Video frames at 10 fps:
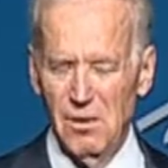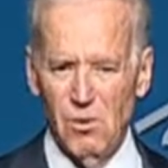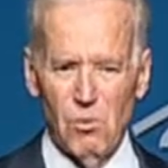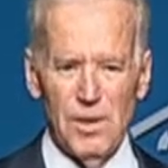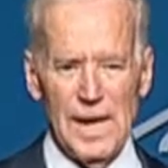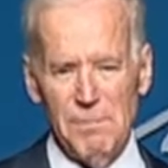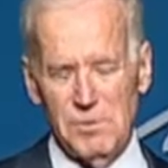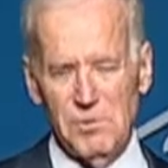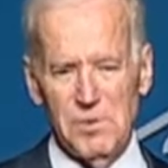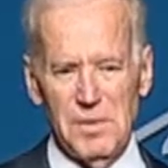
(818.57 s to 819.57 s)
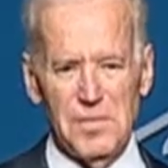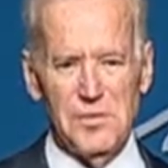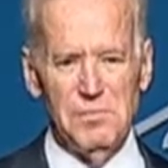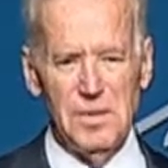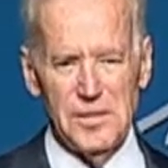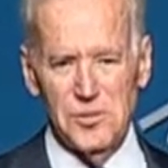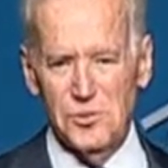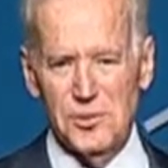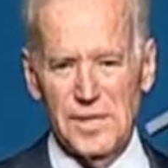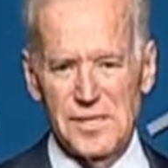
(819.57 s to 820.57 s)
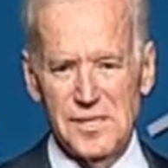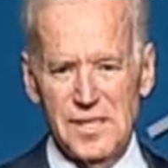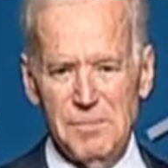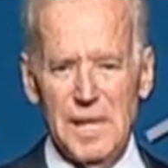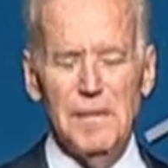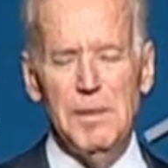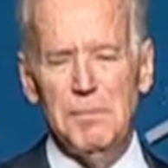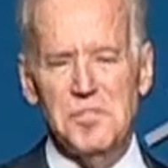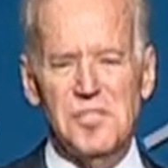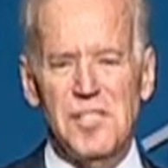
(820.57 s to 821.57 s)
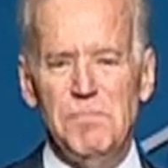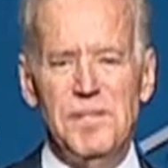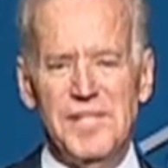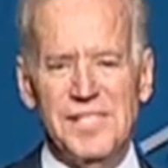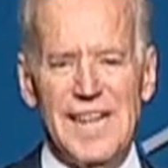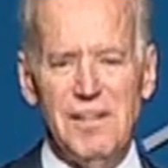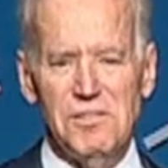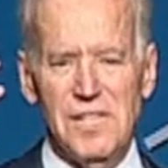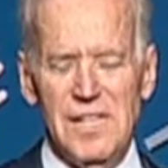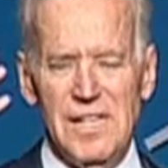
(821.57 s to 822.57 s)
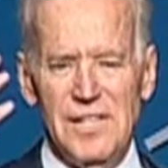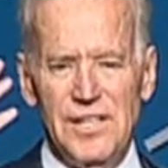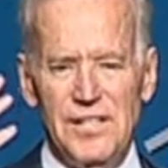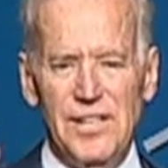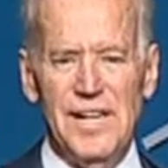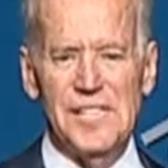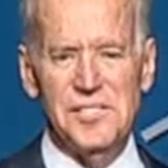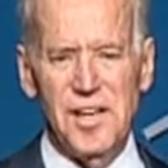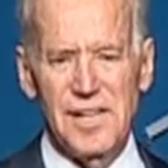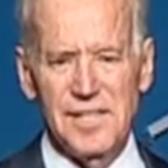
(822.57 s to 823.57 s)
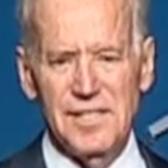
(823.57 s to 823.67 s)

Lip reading: Or what happens when my children get sick? Am I going to be able to sleep in this house the next night